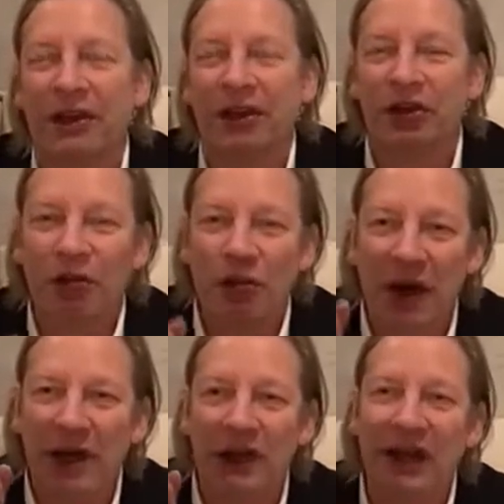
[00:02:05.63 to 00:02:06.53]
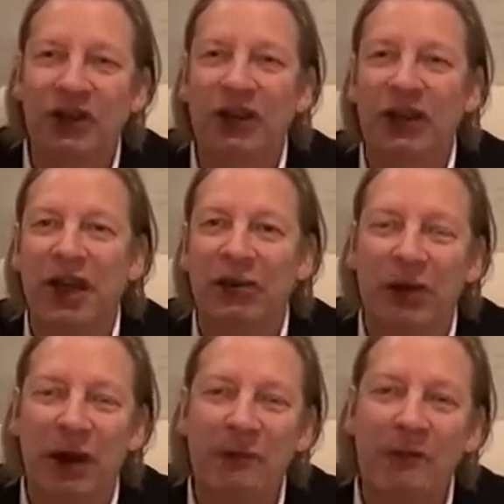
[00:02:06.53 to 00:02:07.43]
There's one election day,
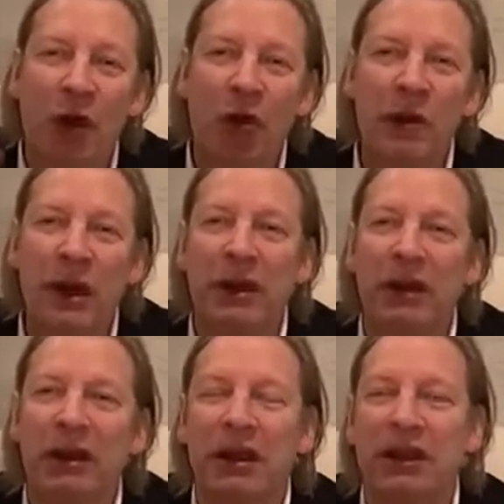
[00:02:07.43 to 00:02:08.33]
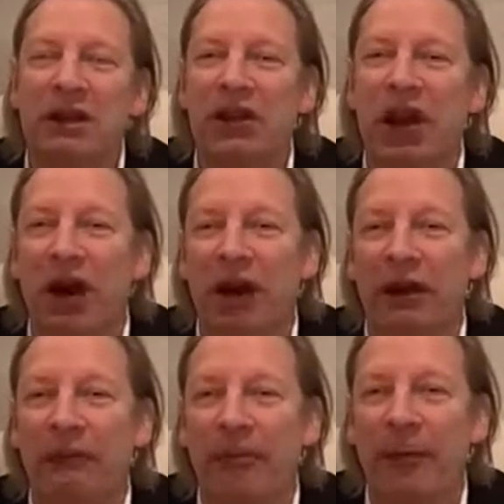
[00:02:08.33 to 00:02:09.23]
one moment in
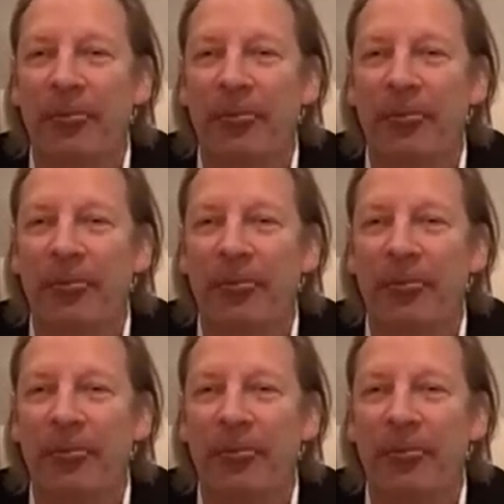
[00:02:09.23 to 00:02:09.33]
time.